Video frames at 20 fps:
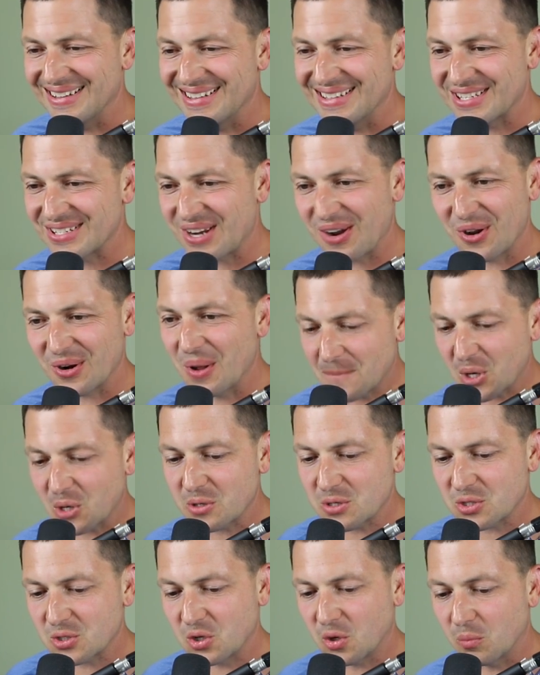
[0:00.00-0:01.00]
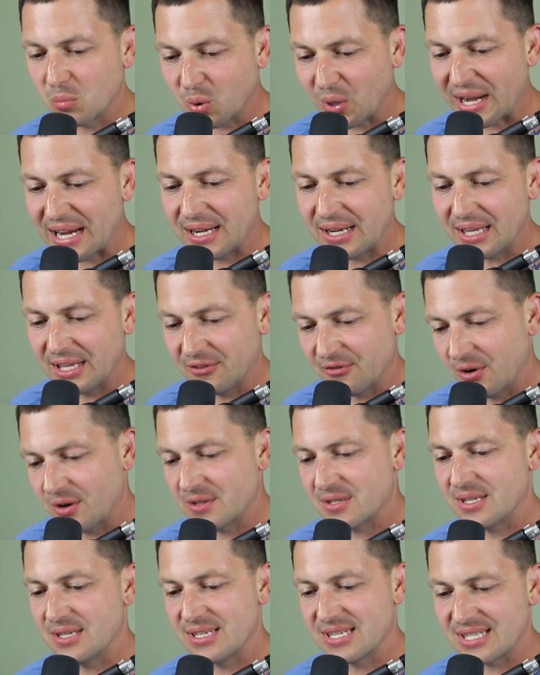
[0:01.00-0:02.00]
it's called personal branding
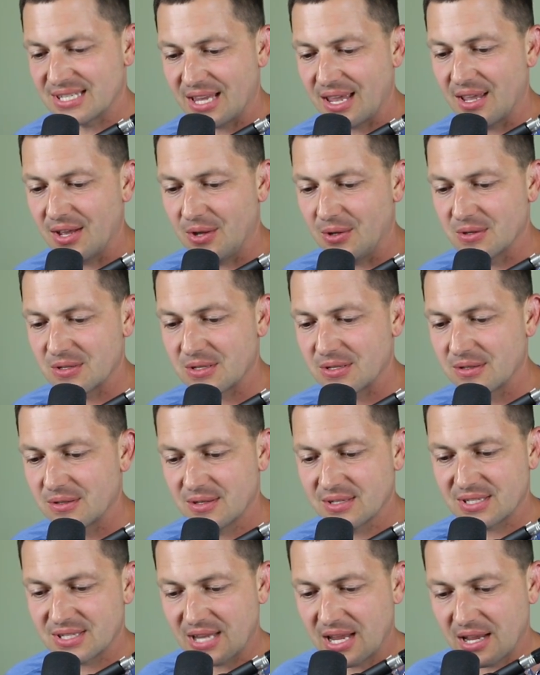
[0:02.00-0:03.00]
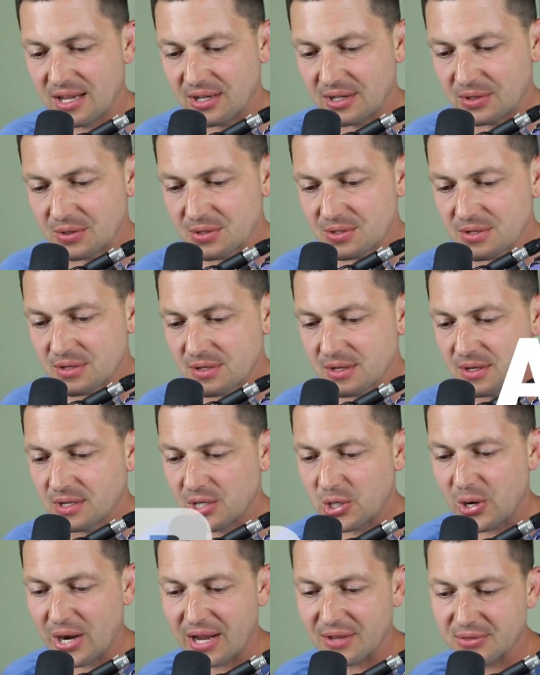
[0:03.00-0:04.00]
versus sales. Sales,
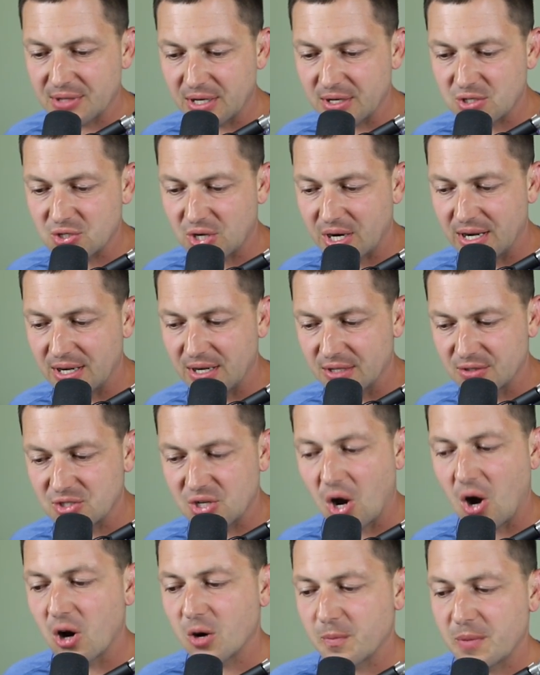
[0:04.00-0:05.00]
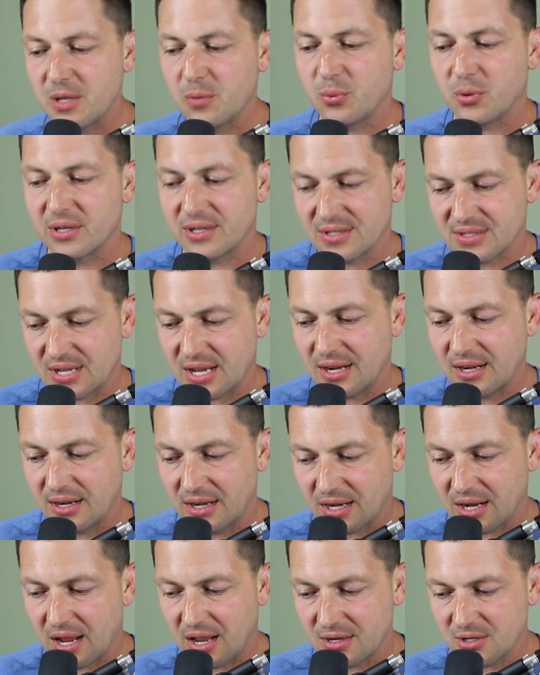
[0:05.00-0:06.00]
you're out there trying to talk people into signing a
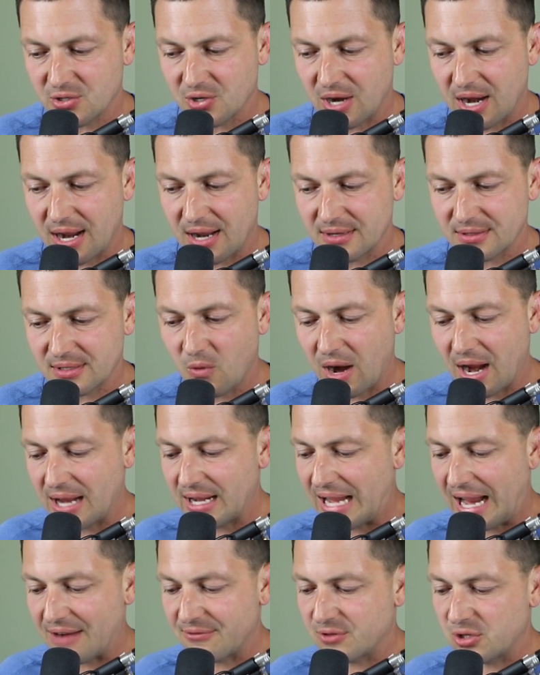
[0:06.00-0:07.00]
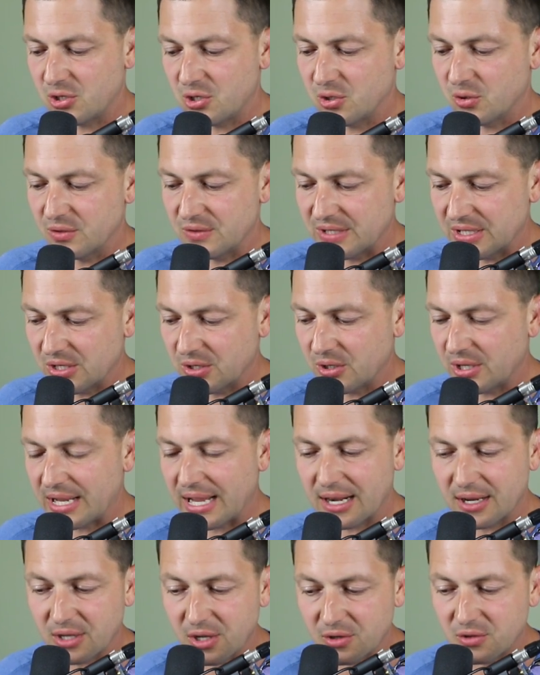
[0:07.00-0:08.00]
contract, right? And after you do a deal, you
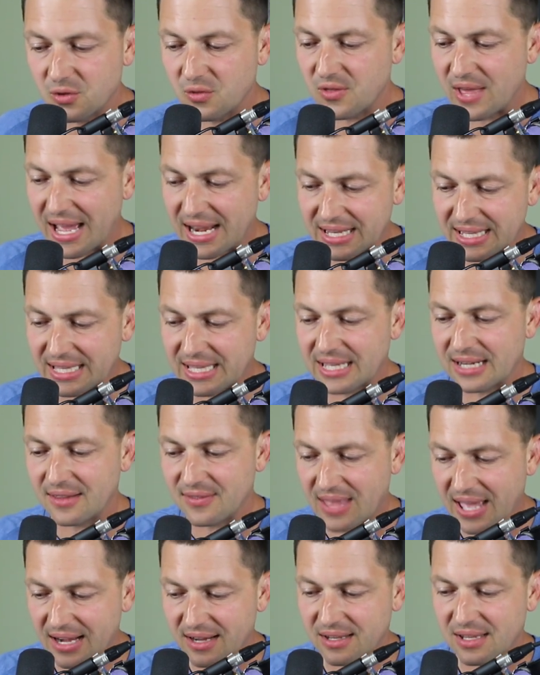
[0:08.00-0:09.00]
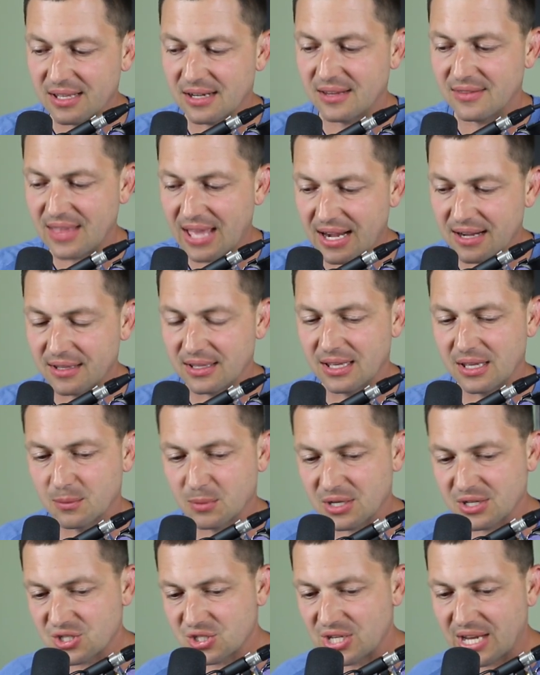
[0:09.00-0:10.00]
got to go do that again and that again and that again
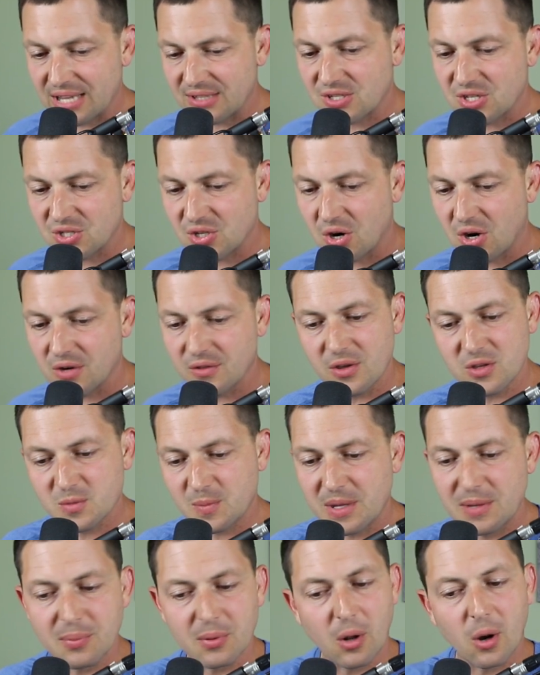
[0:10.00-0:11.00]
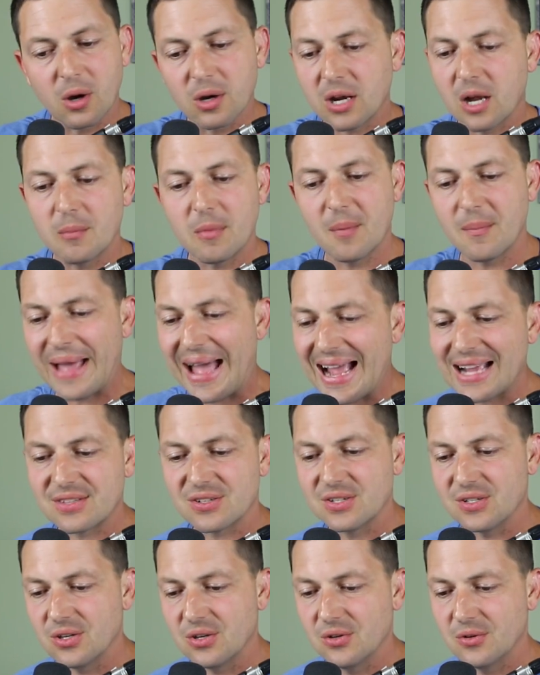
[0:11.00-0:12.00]
because chances are those people aren't coming back
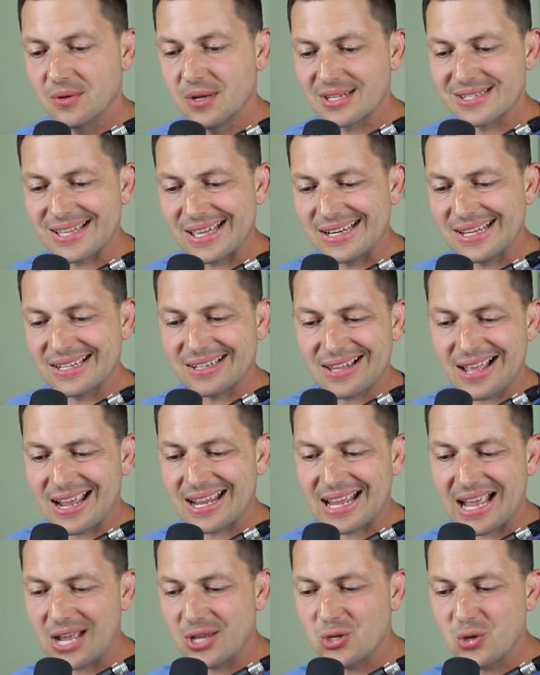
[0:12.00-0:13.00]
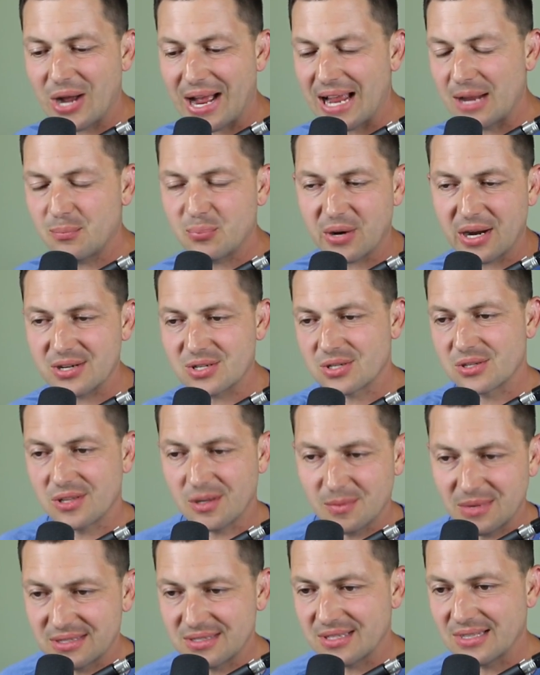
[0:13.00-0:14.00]
to you because they didn't like how you high pressure
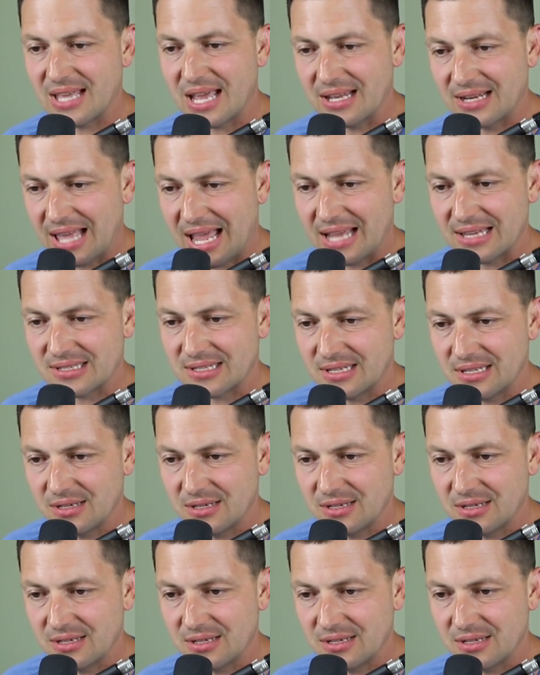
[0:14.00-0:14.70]
them into that last